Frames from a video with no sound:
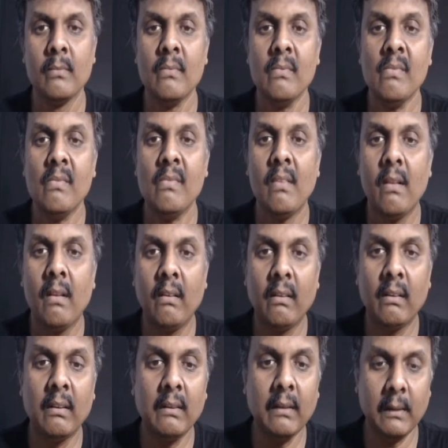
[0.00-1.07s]

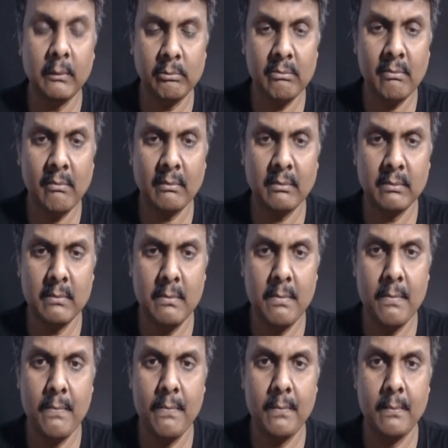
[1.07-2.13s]

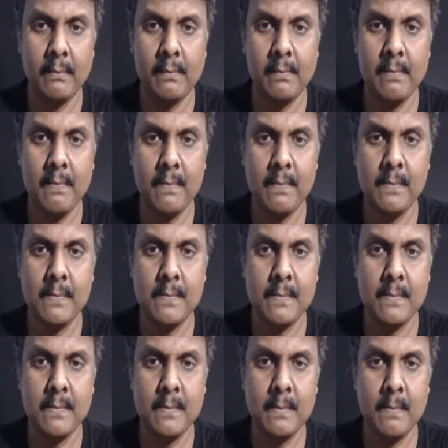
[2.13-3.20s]

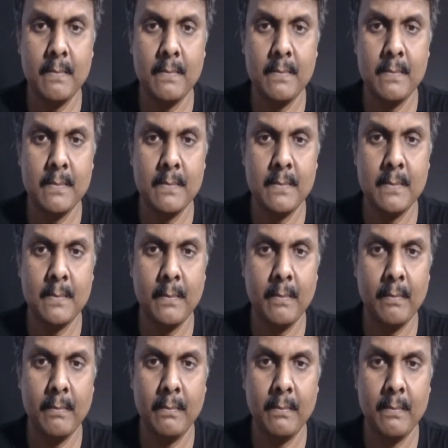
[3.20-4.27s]

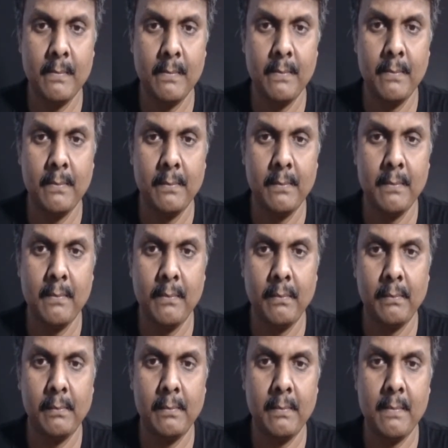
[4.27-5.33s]

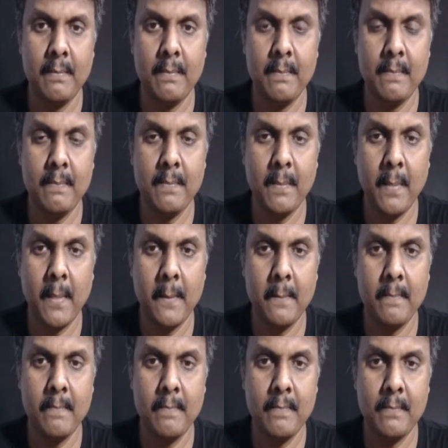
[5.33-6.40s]

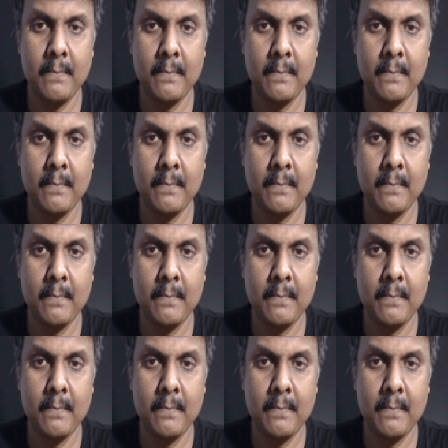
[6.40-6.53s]
Nothing is said.